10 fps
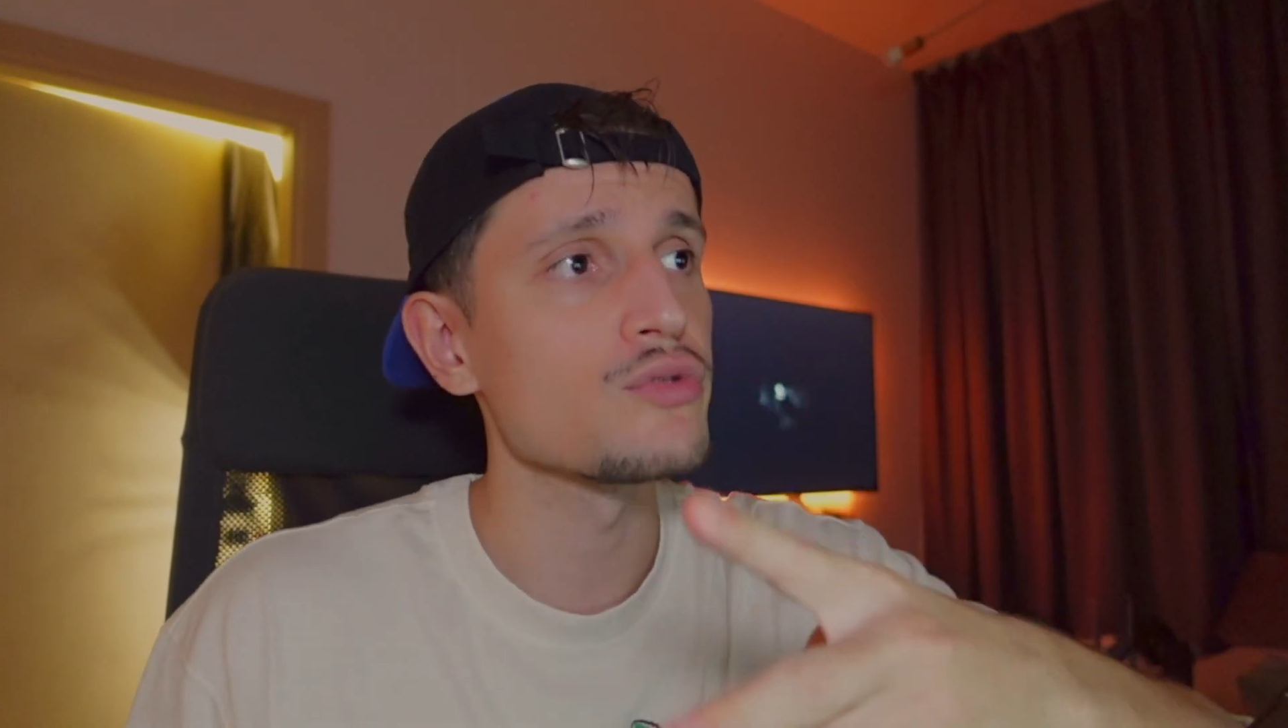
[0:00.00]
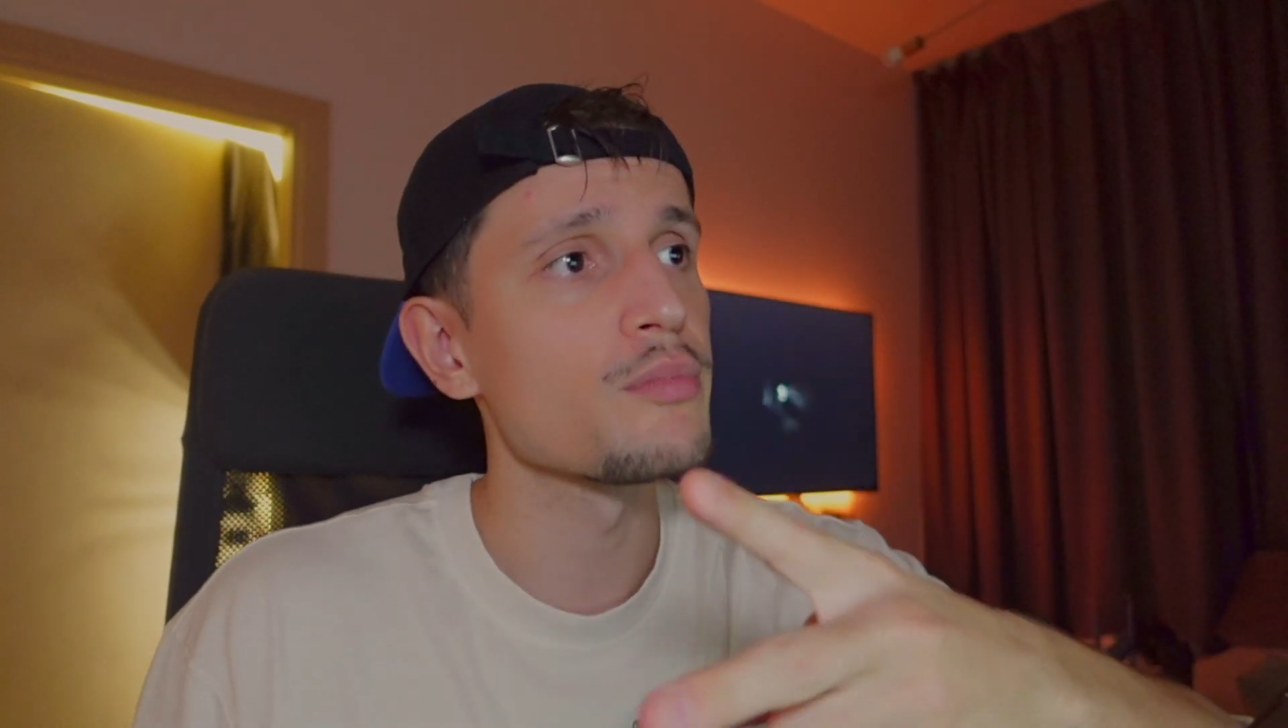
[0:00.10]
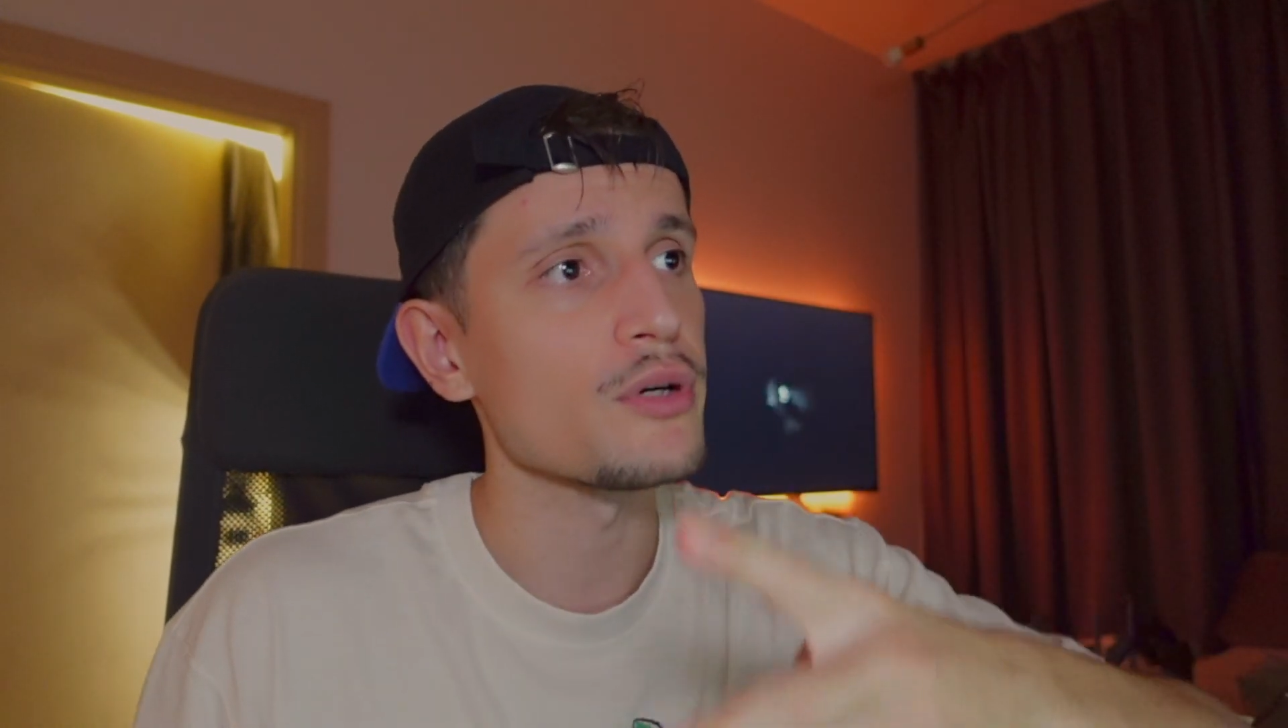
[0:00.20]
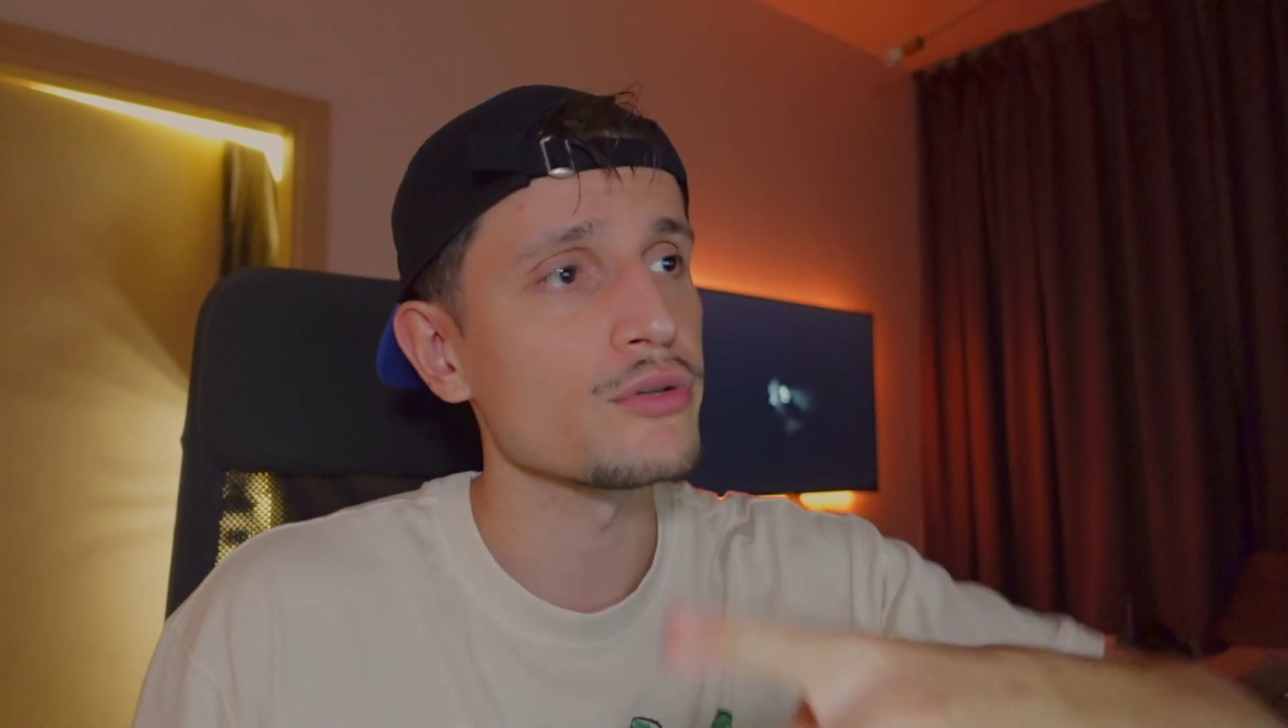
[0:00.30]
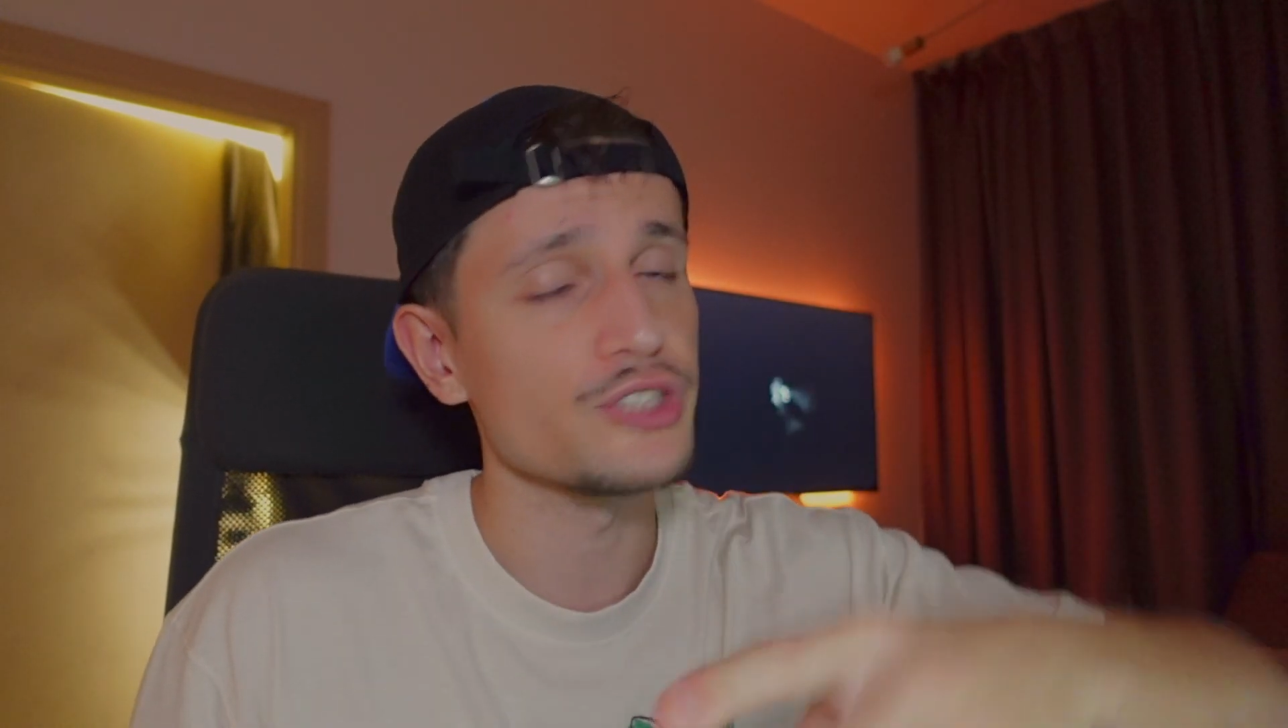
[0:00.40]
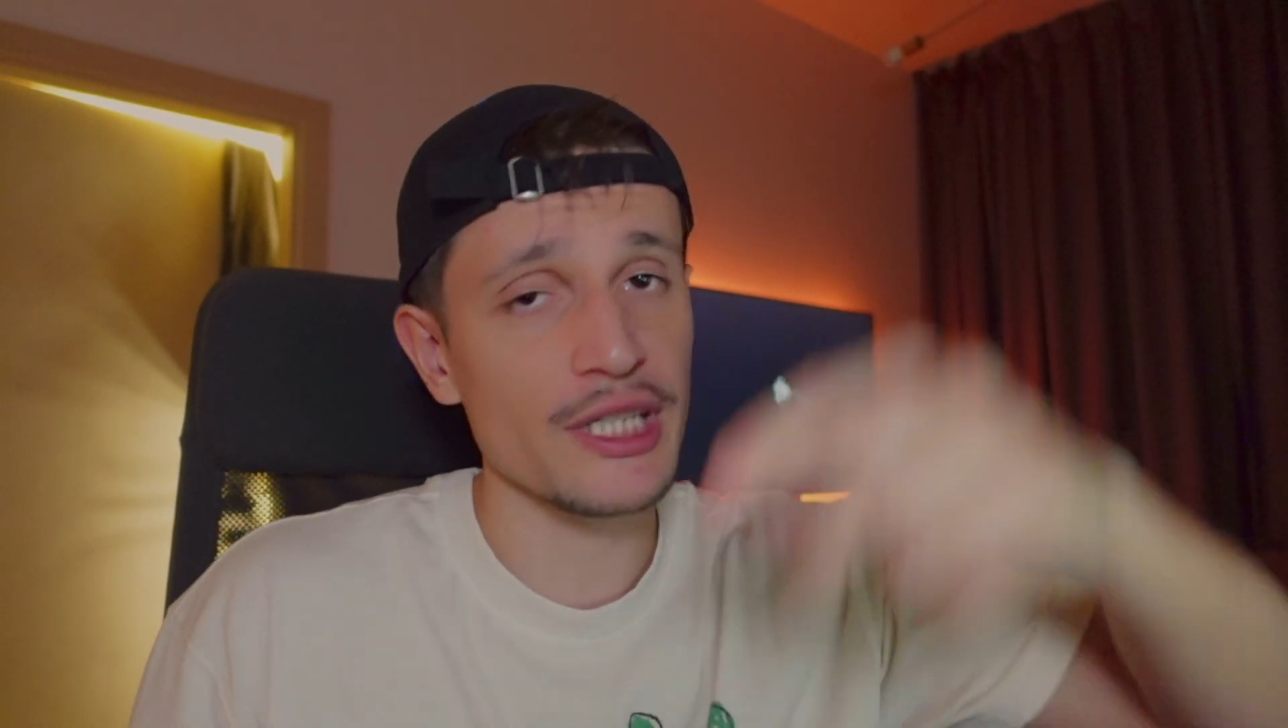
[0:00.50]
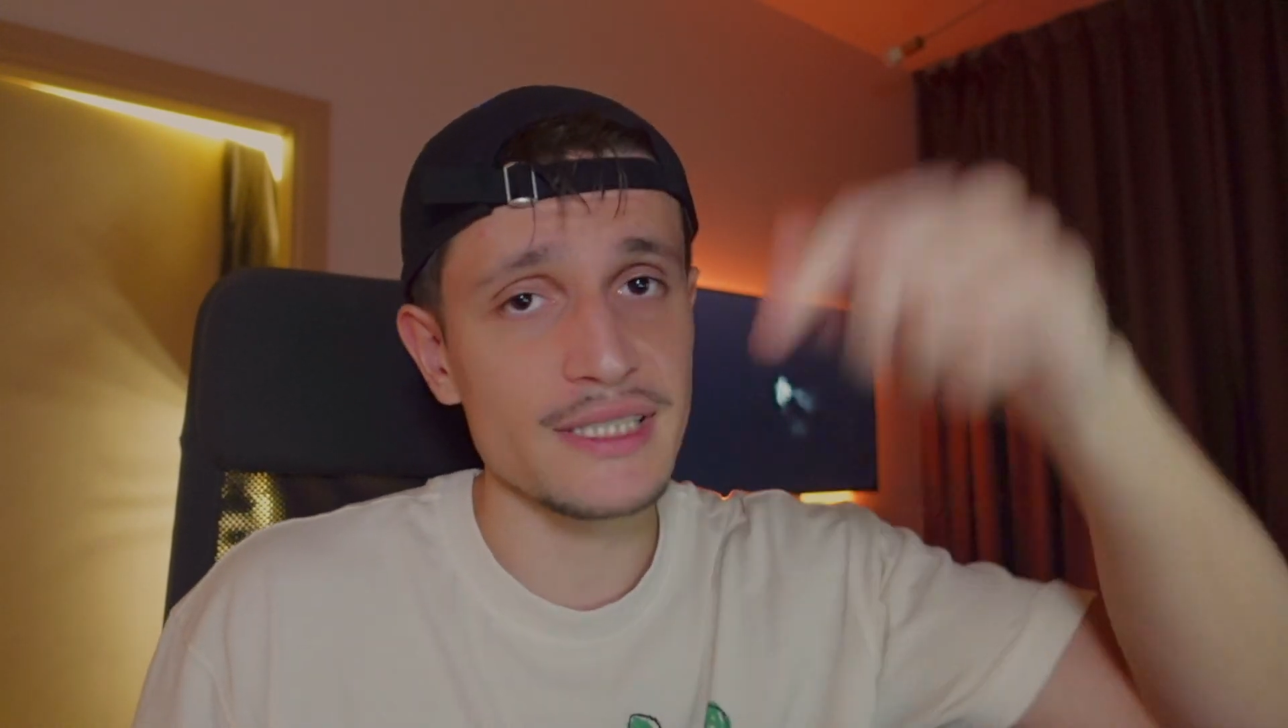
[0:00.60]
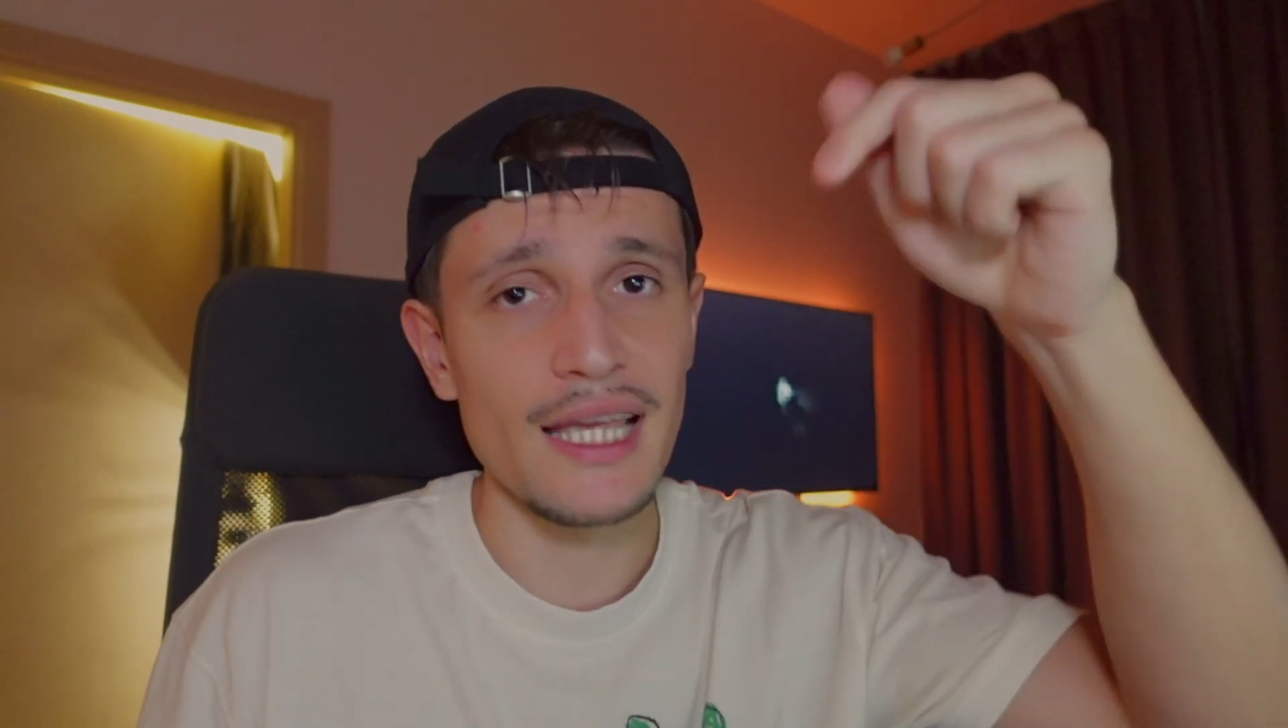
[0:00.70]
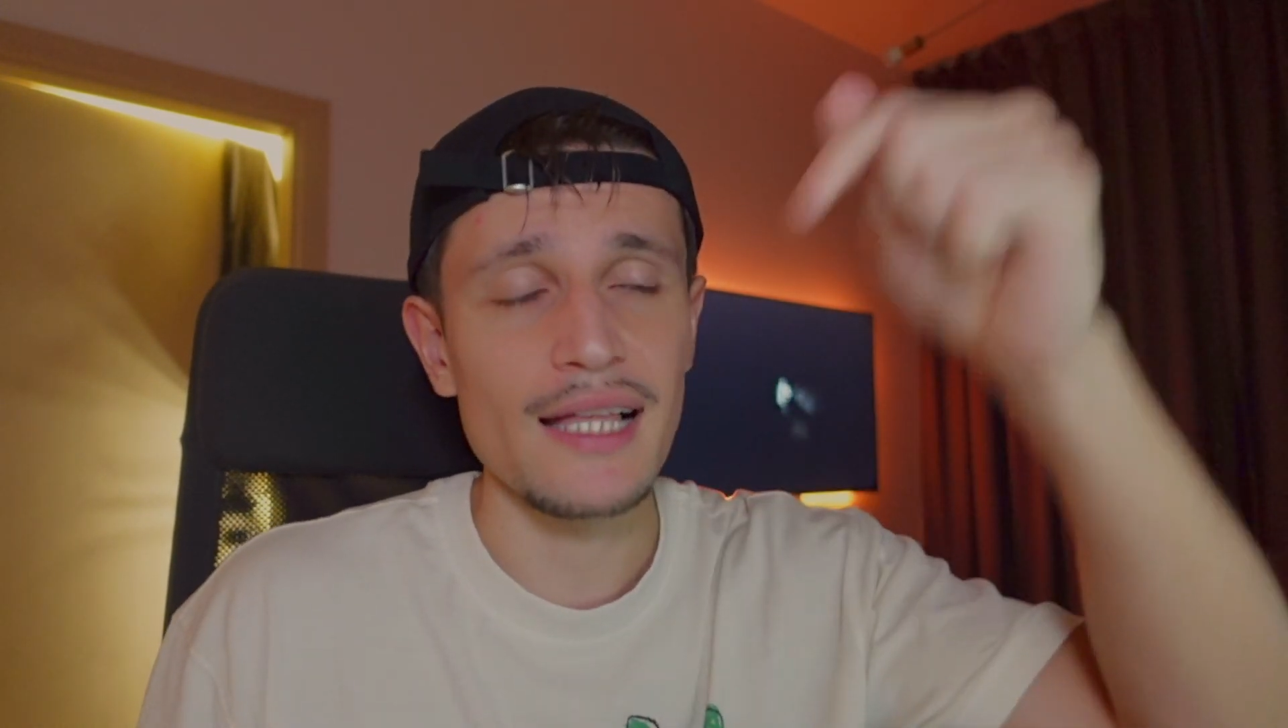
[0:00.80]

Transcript: projects